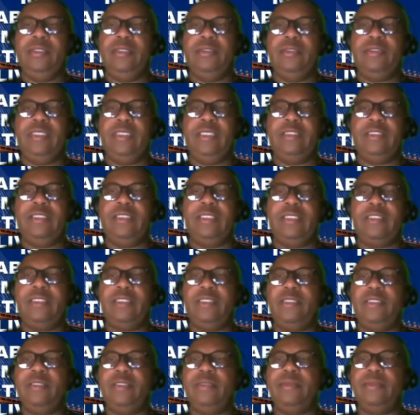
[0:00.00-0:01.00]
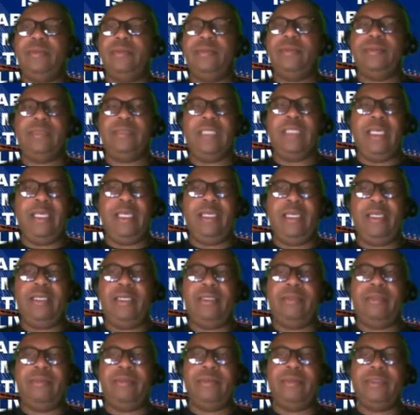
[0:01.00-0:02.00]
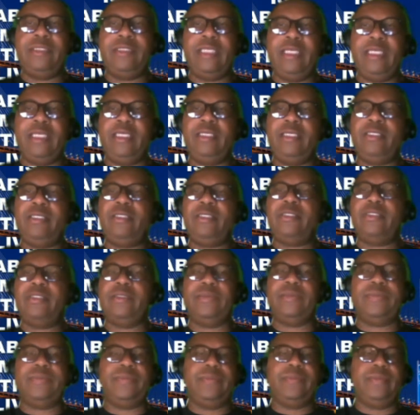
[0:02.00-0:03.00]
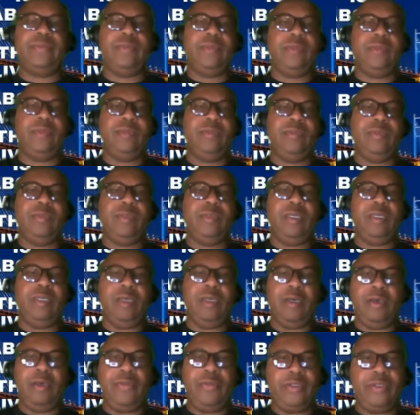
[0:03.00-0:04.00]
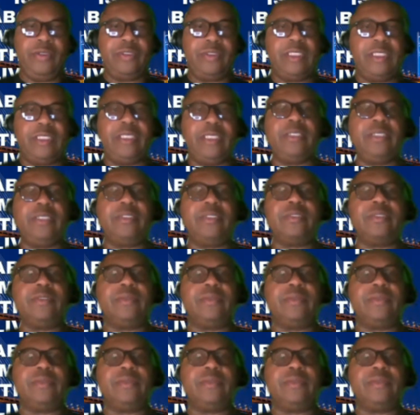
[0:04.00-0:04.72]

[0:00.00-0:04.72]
Transition, time, change, all those things.